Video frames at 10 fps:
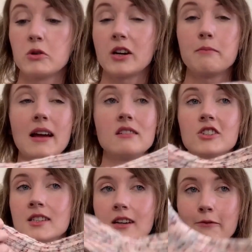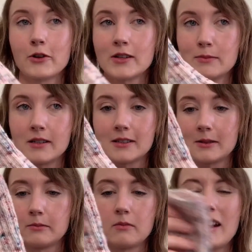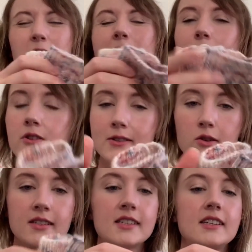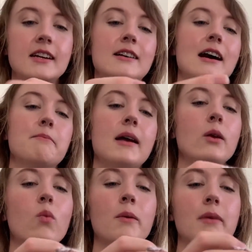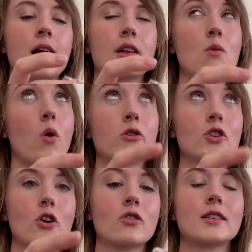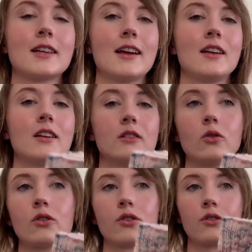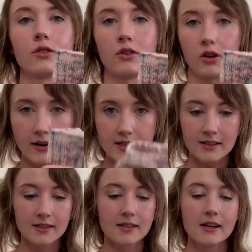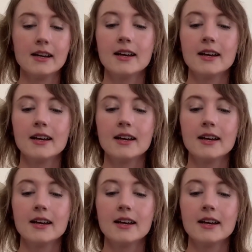which I made just in time for Christmas. And I've made a few socks this year. I made one pair that I won't show because they look horrendous.